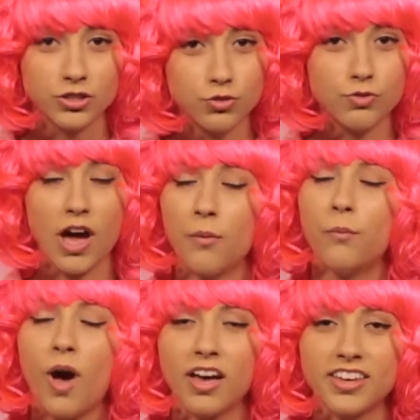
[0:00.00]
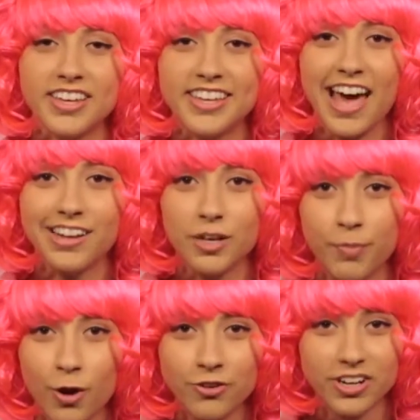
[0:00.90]
Do not walk, gallop
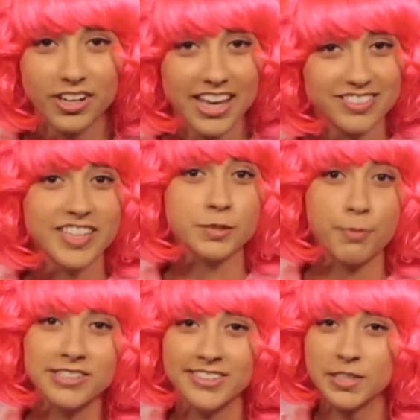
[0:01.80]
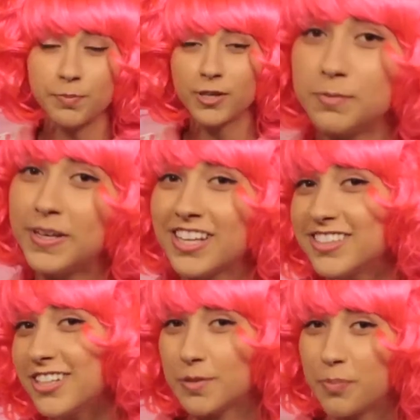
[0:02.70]
over to get these princess books because
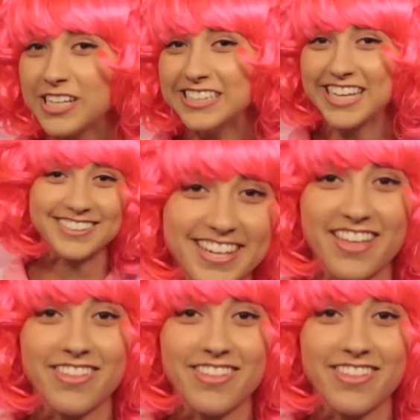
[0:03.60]
there's a princess